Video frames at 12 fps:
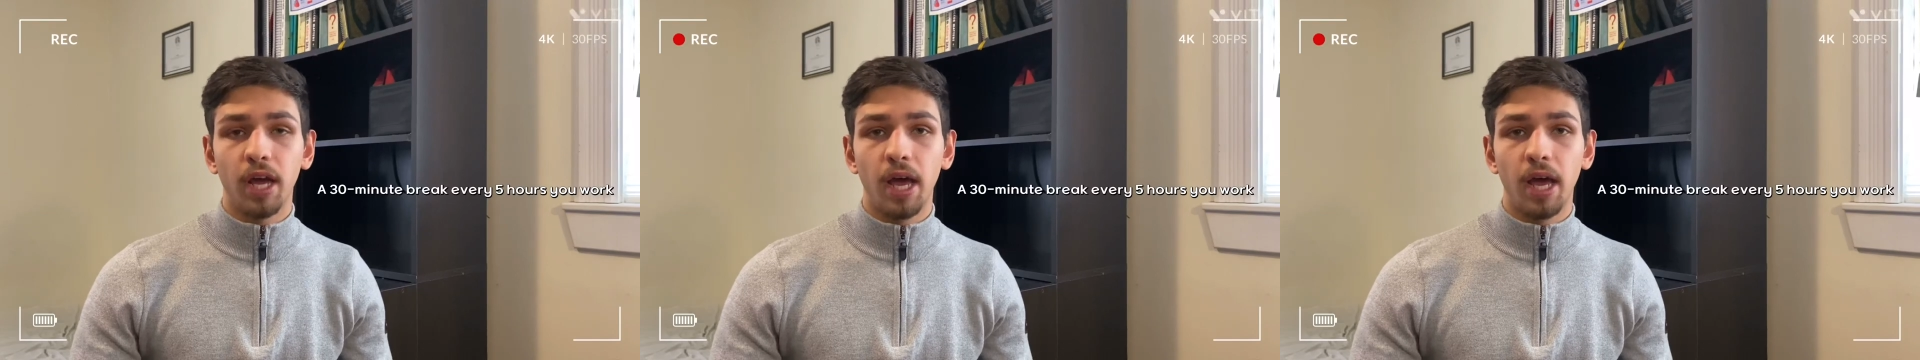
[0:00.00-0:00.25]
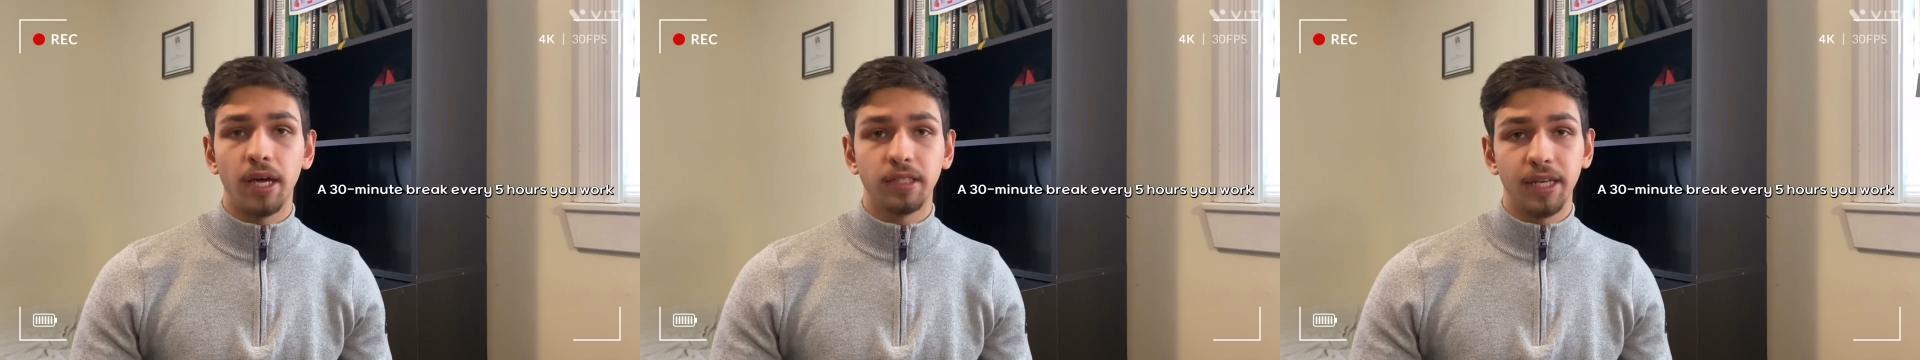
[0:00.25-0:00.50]

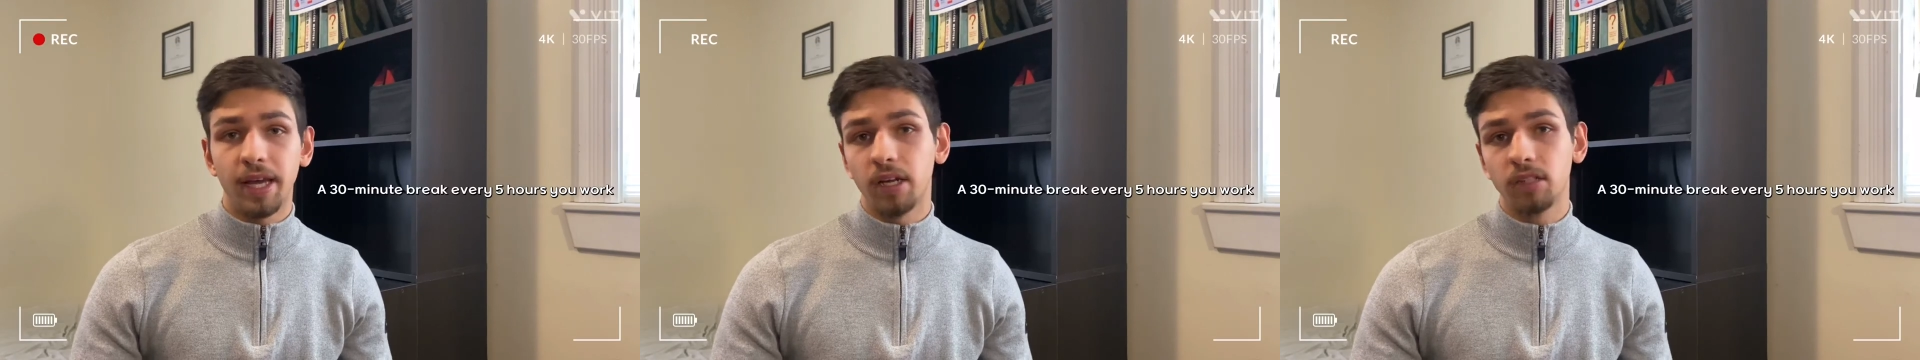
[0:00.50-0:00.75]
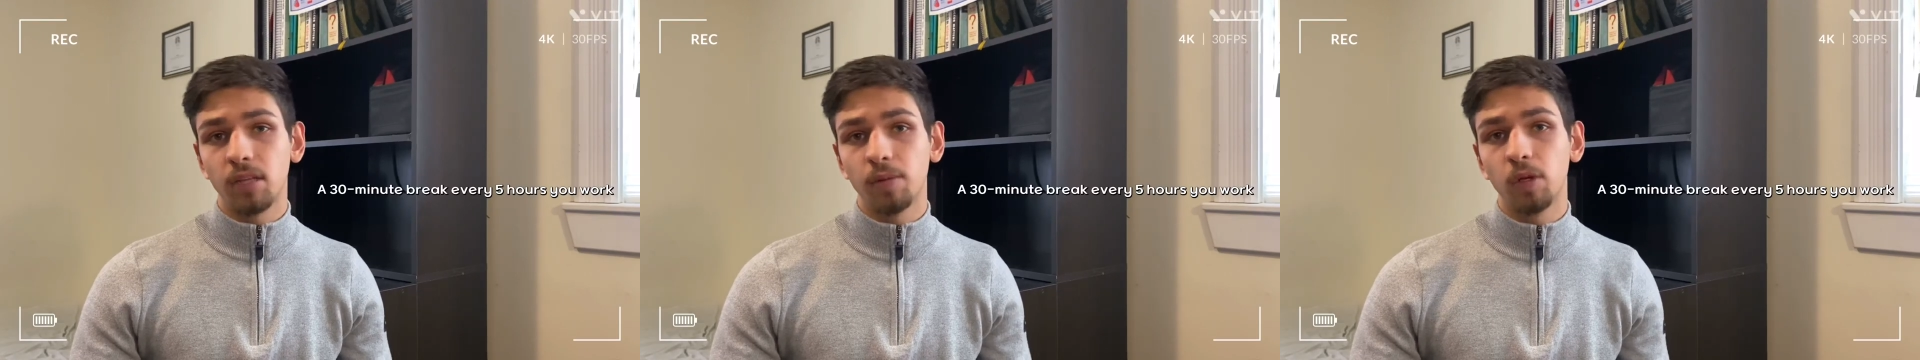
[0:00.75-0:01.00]
at
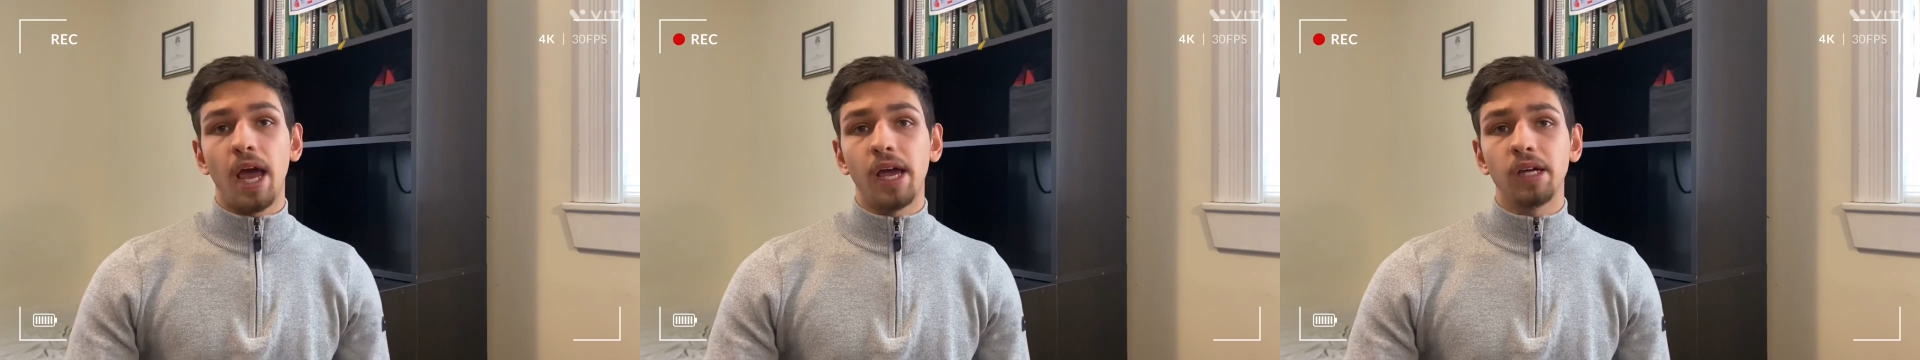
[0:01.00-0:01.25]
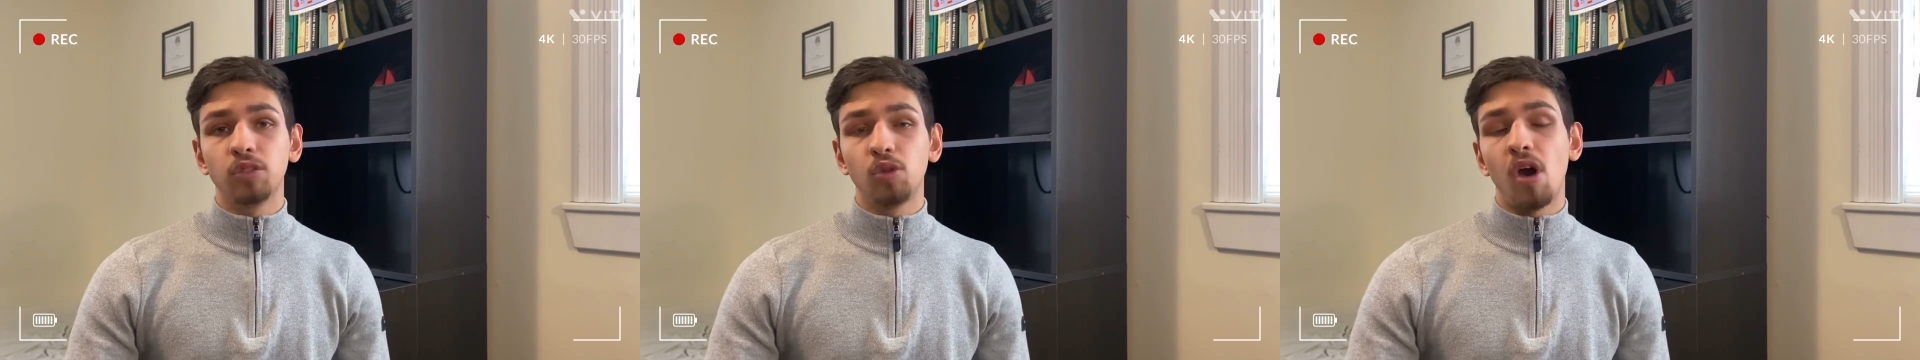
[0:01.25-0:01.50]
A&W
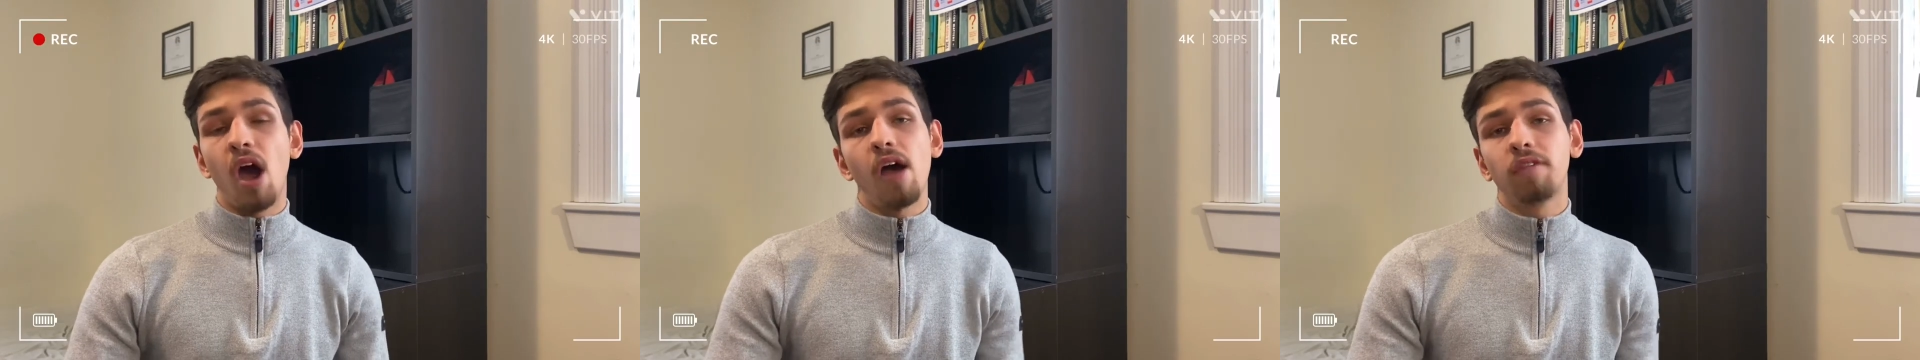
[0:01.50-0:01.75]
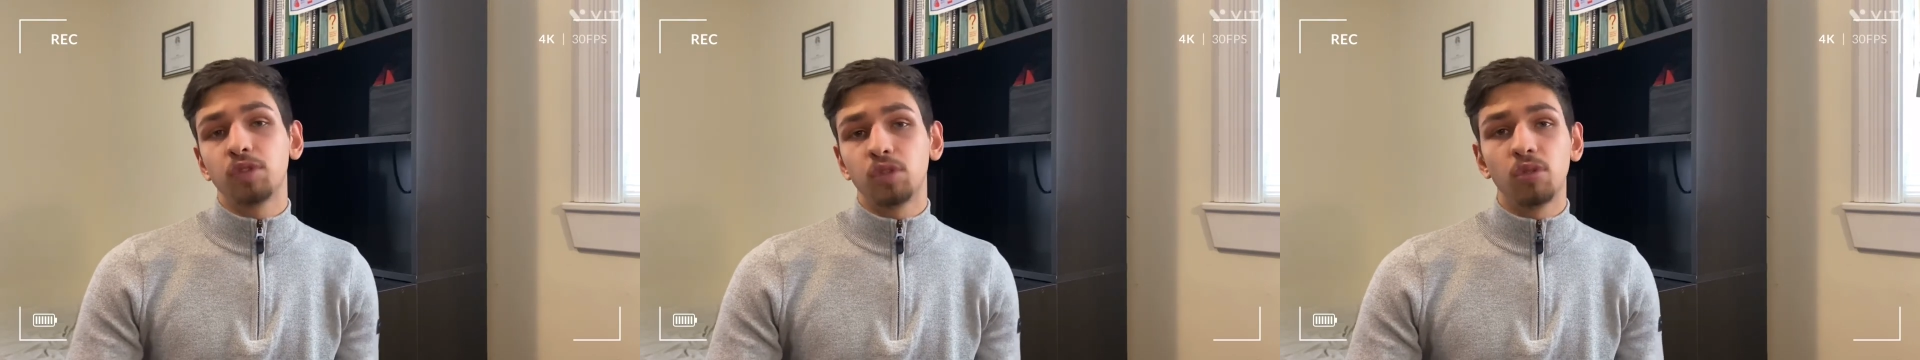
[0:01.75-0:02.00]
and you
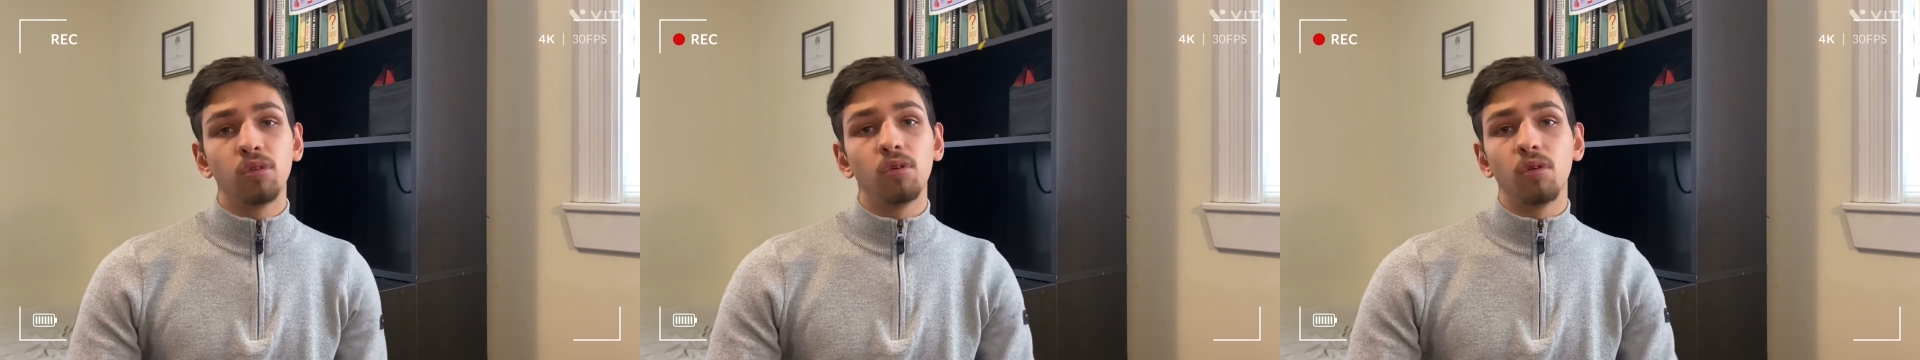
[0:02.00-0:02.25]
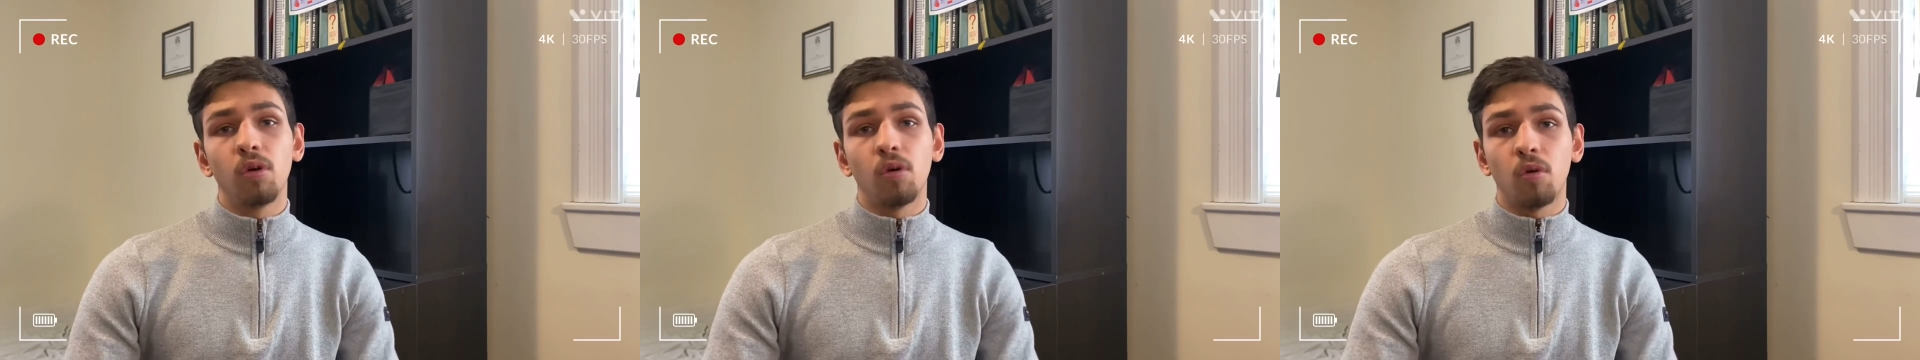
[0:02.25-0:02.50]
have to